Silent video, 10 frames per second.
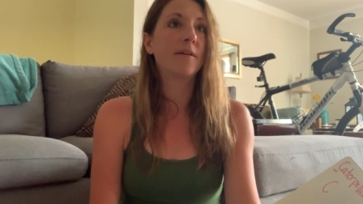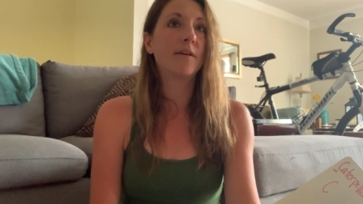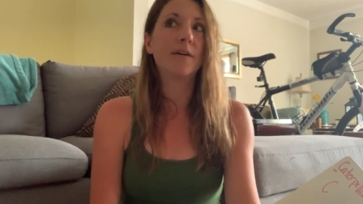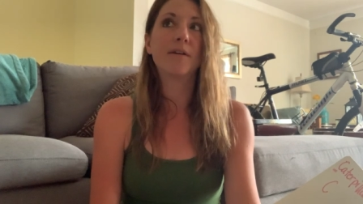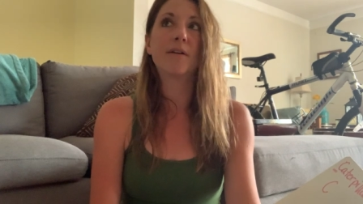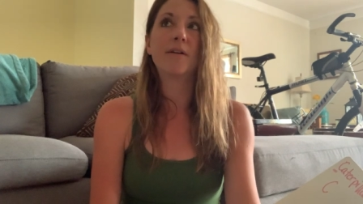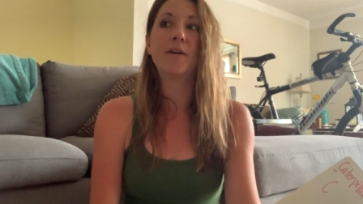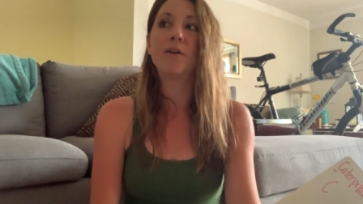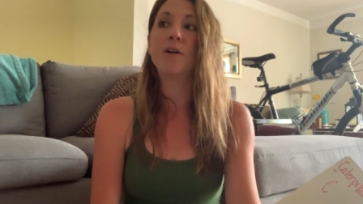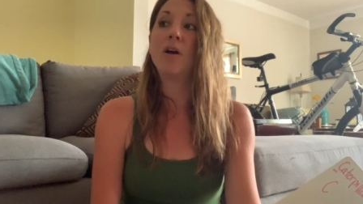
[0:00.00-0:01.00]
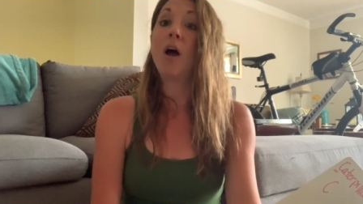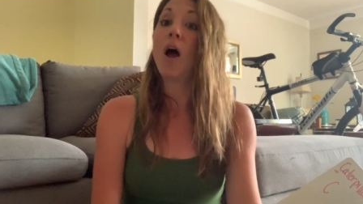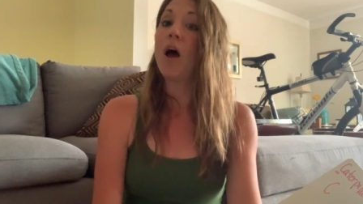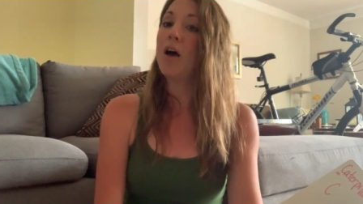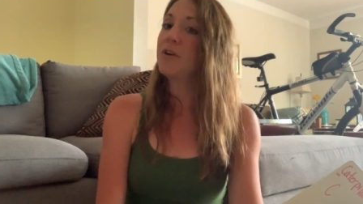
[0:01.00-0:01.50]
K, k.
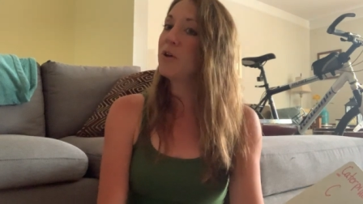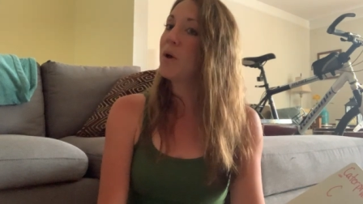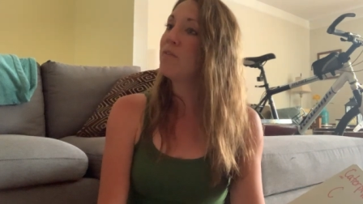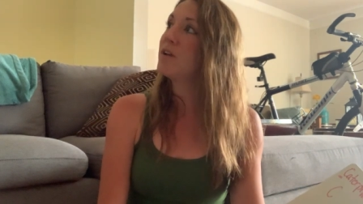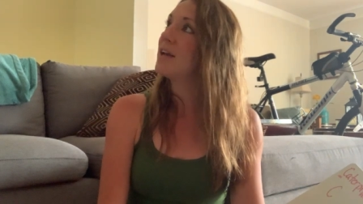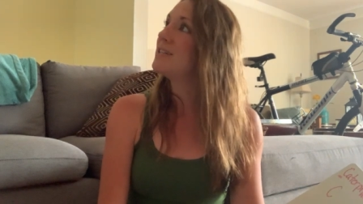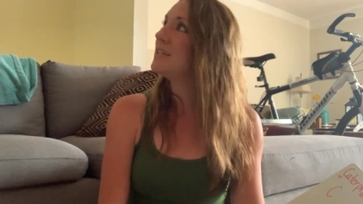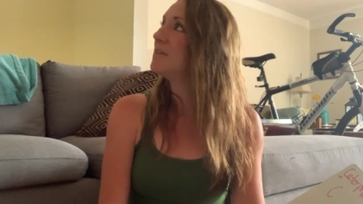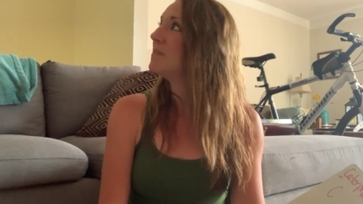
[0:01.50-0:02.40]
Oh, do you have an idea,